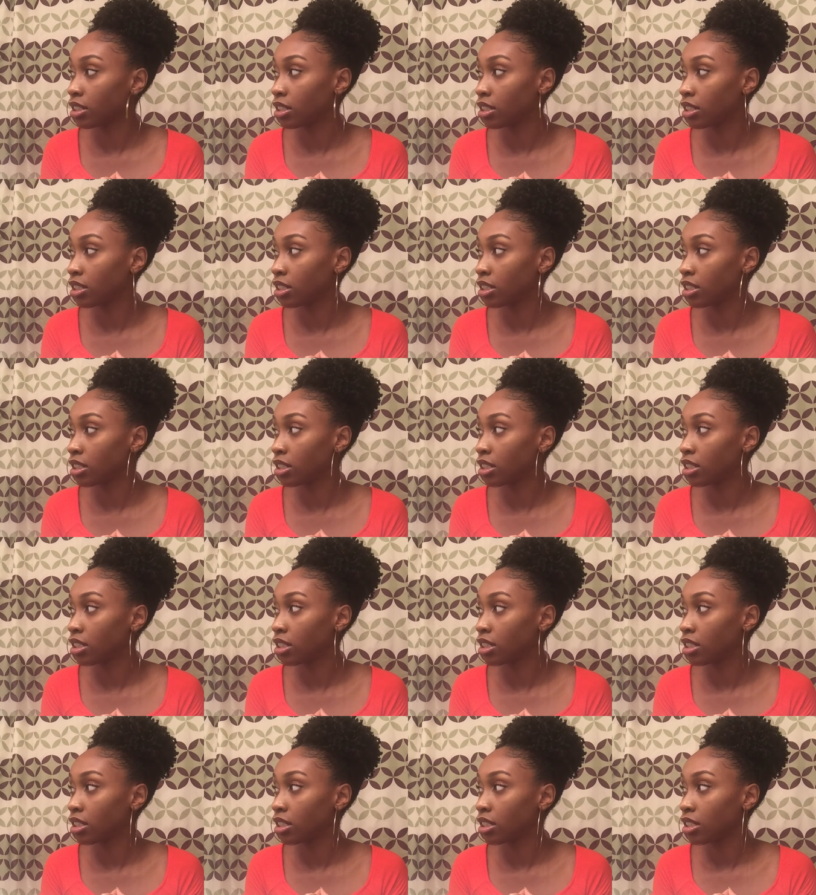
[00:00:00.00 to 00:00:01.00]

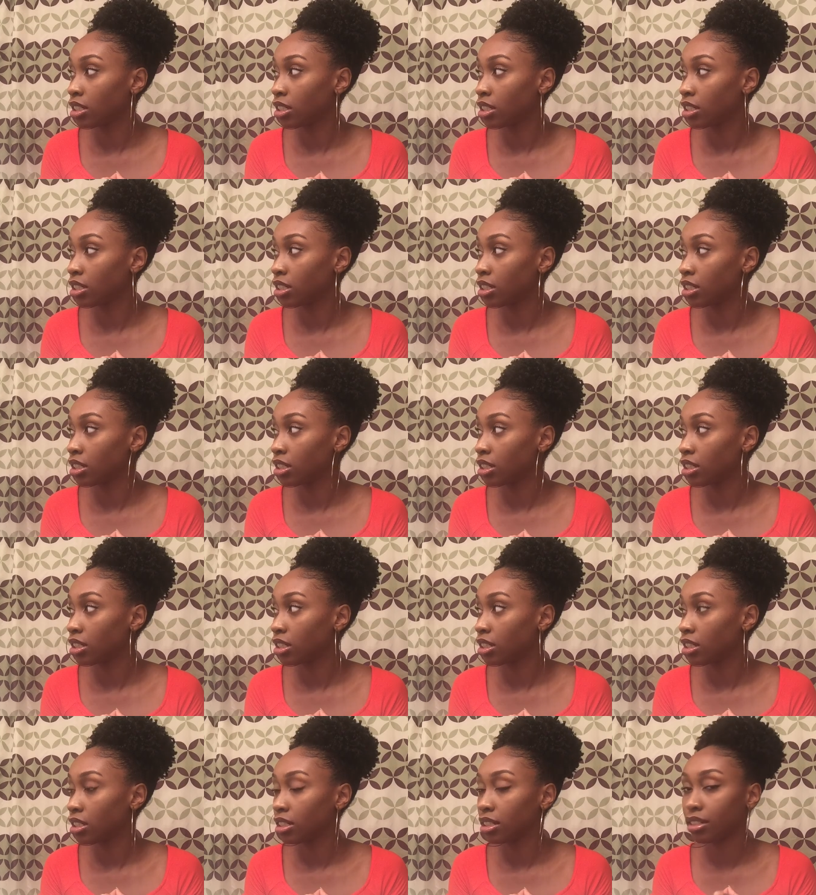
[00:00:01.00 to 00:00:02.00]

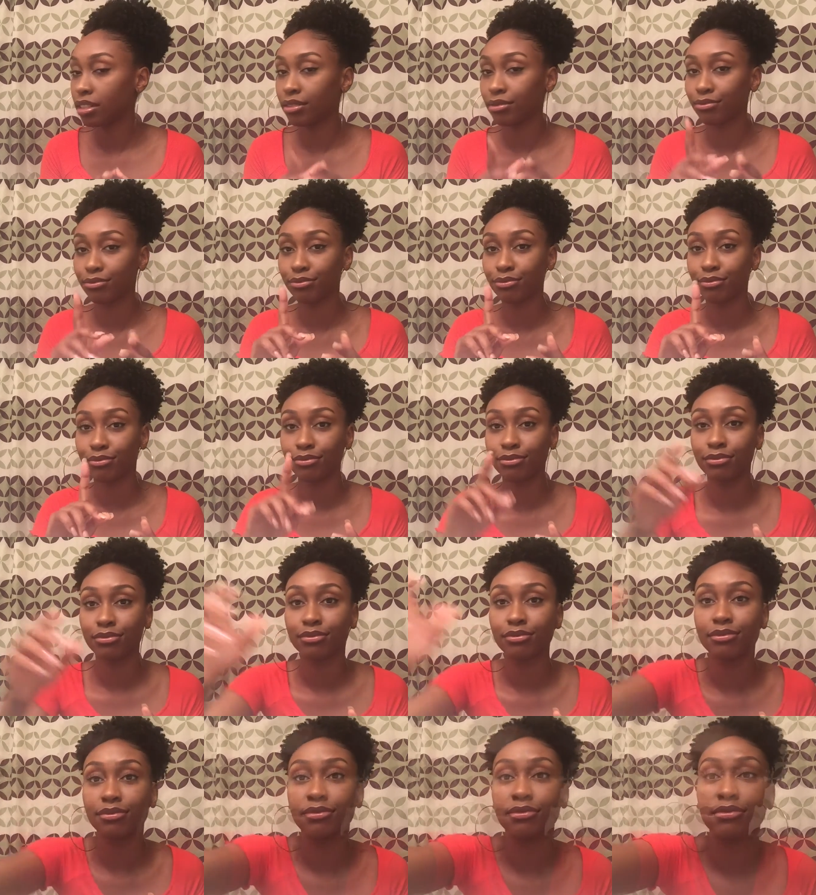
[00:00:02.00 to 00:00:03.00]

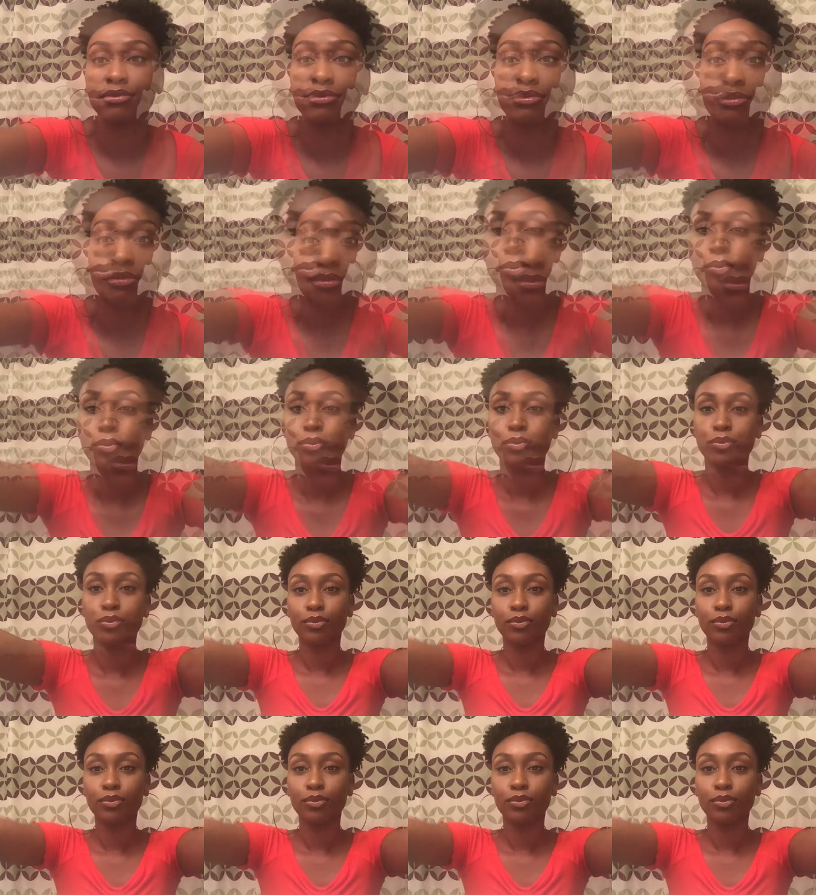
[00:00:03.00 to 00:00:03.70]
Nobody speaks.